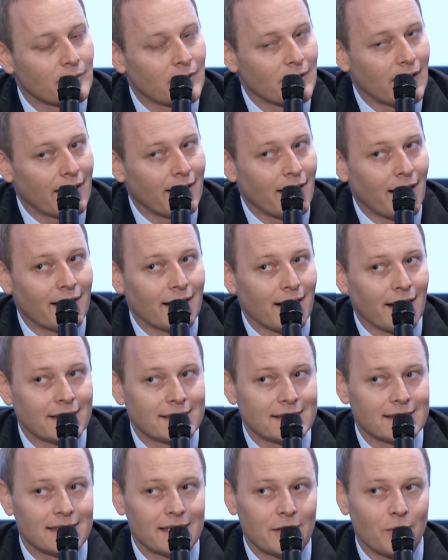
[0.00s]
I
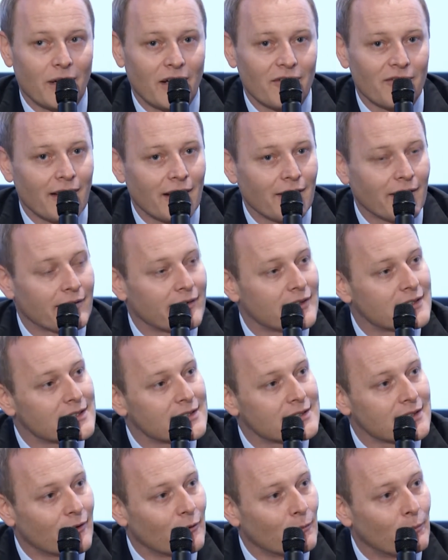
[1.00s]
see one value, and this
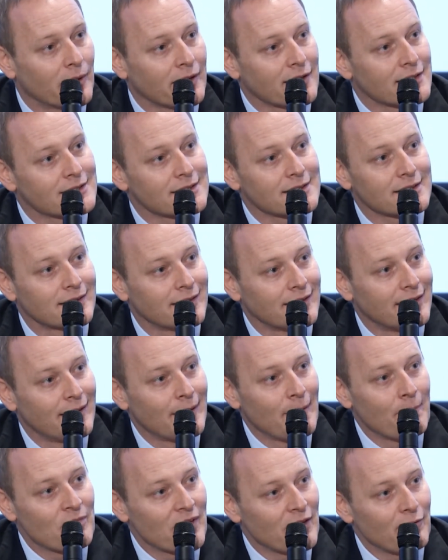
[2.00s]
is openness.
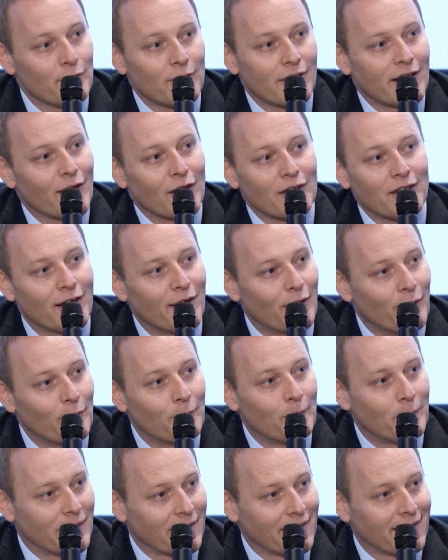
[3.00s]
If you are not
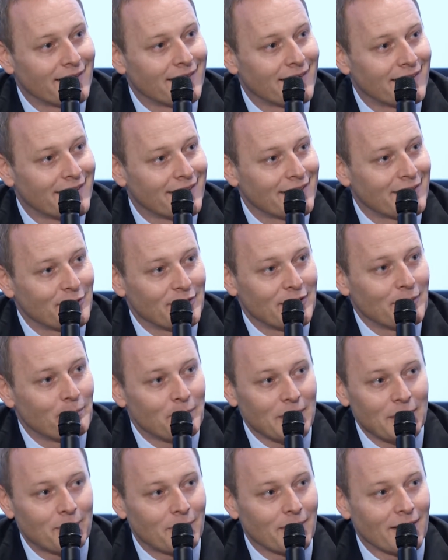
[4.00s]
open to the
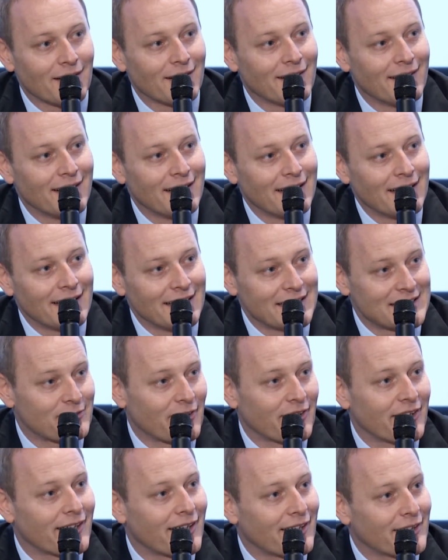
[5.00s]
people, it's
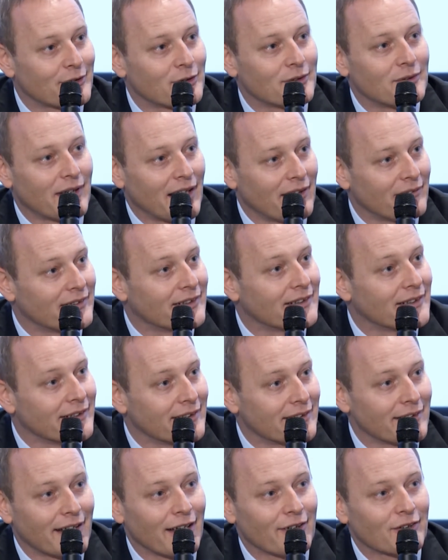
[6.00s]
very hard to drive the
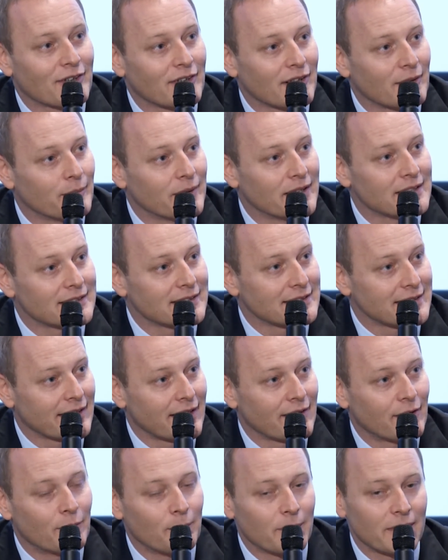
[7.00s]
international business.
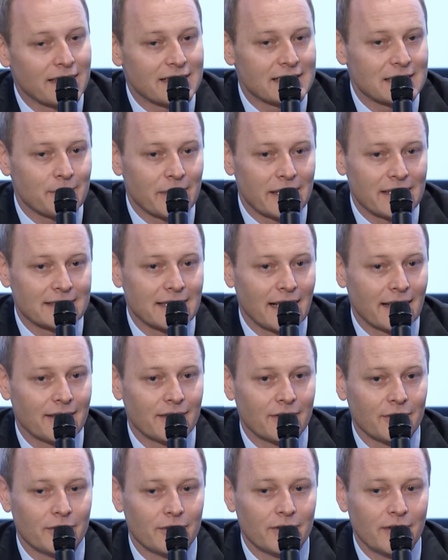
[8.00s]
And openness means
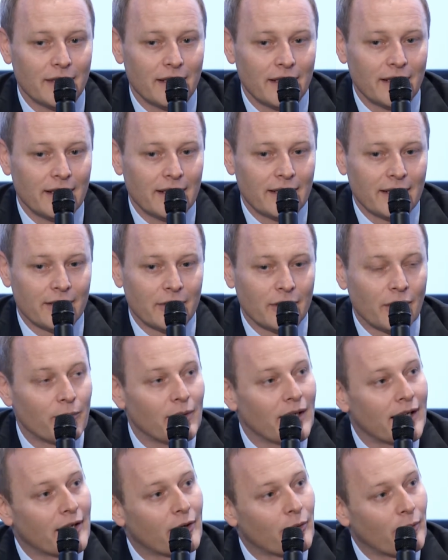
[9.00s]
that you
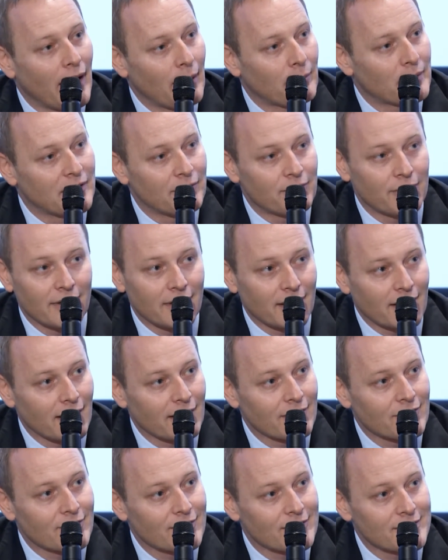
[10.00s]
really grab different
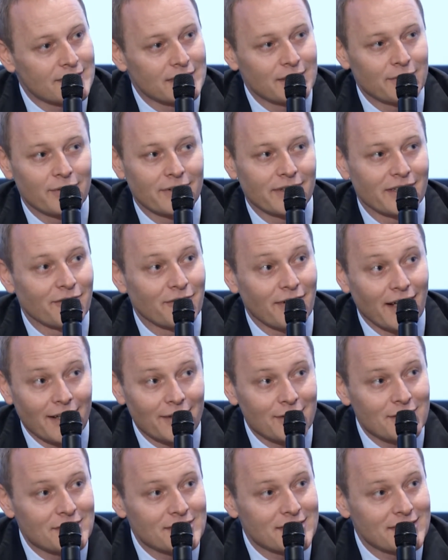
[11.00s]
cultures, different
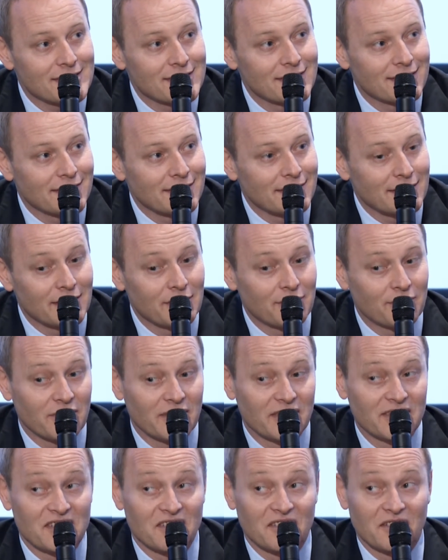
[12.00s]
values,
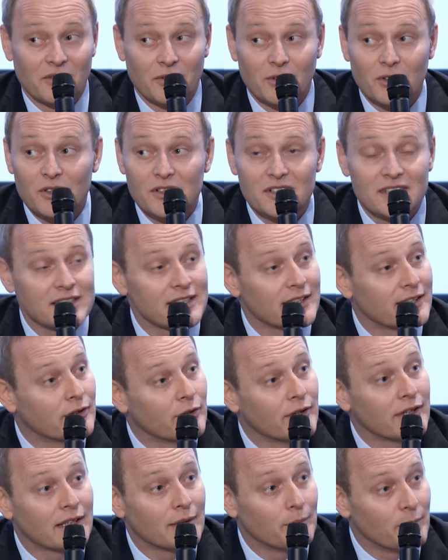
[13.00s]
different rules in
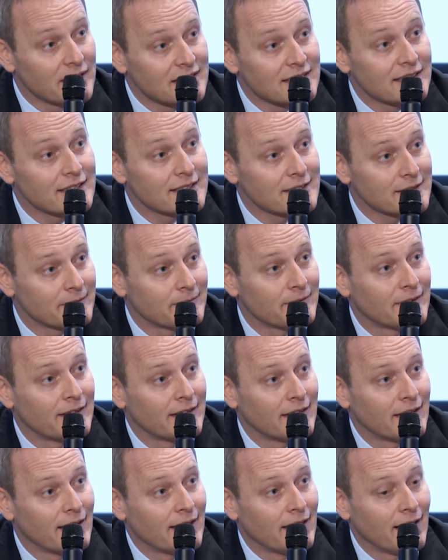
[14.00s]
doing the business.
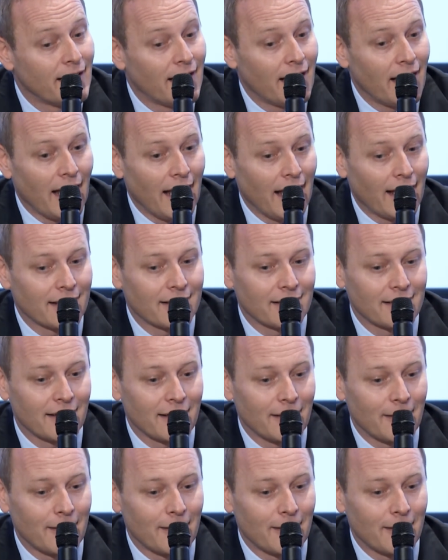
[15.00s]
And